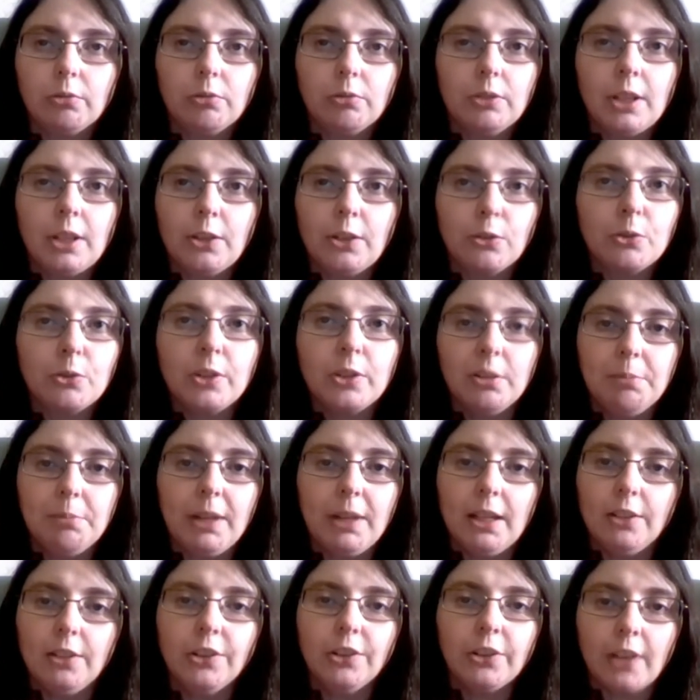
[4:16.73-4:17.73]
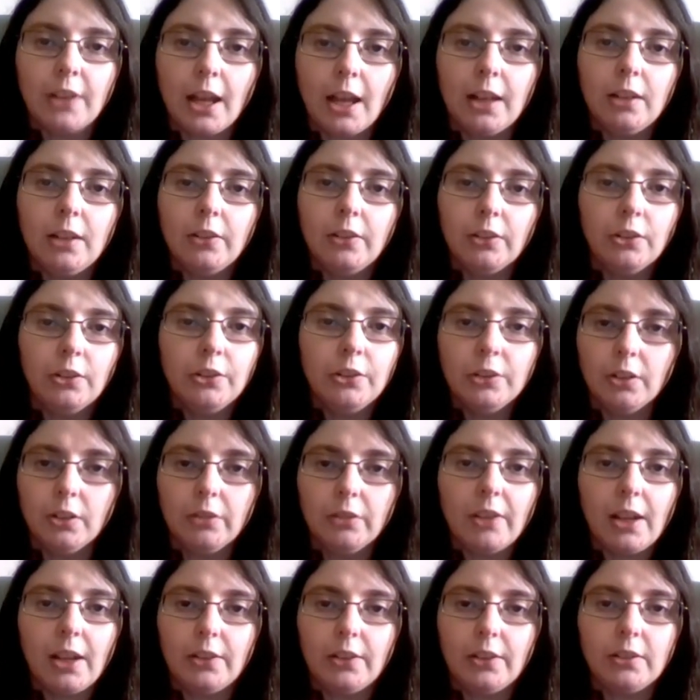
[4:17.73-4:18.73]
there's already been studies and
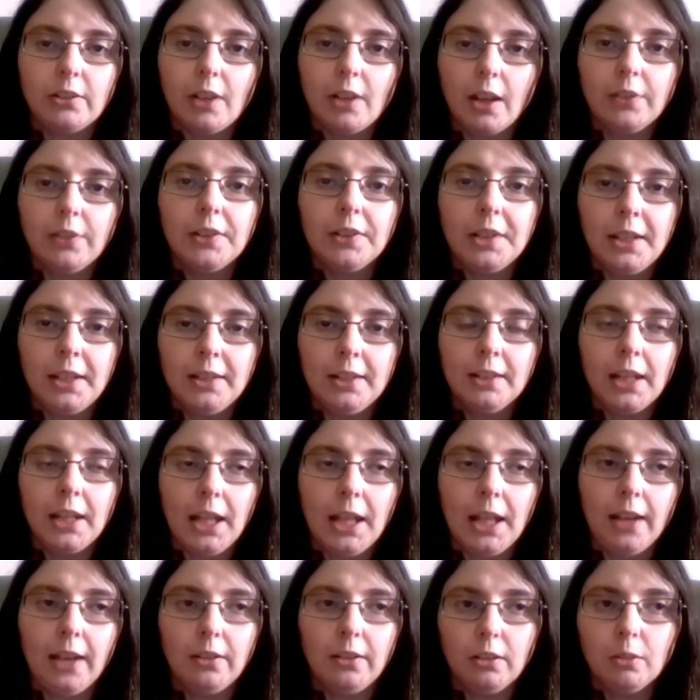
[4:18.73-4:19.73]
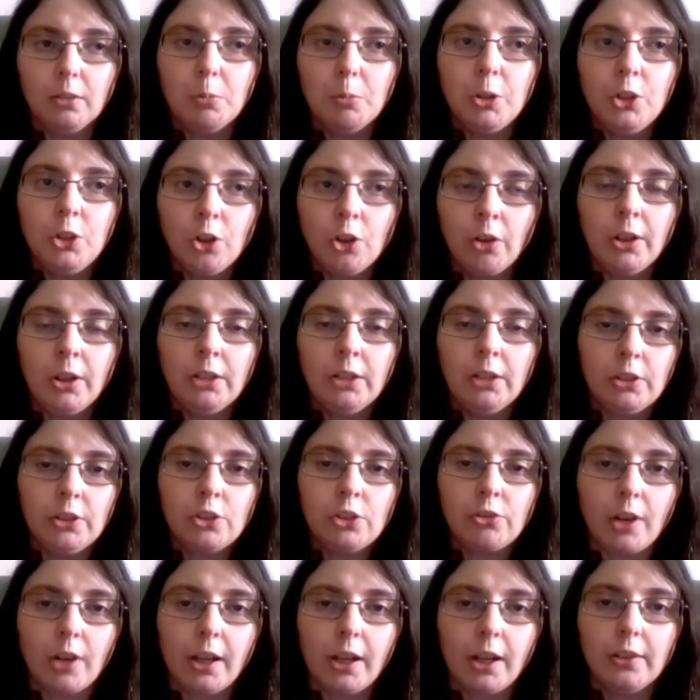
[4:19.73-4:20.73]
surveys done that indicate that the majority of
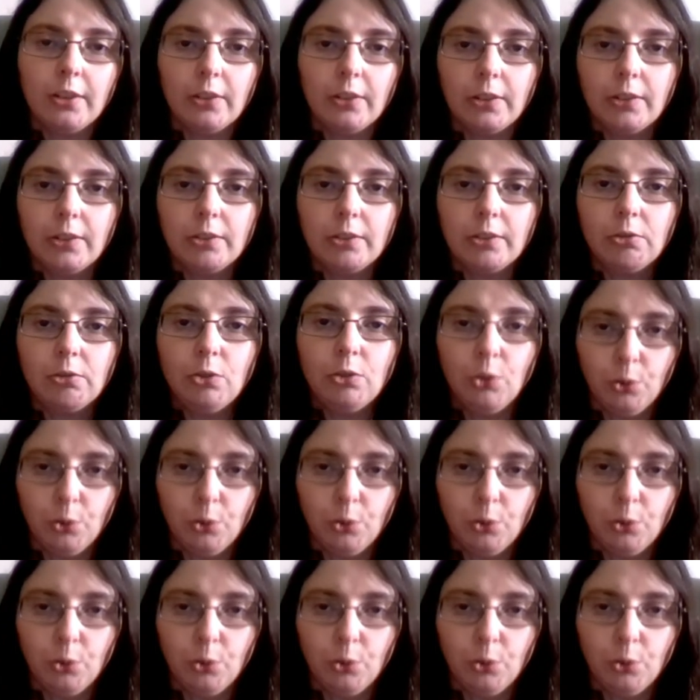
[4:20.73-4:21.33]
Australians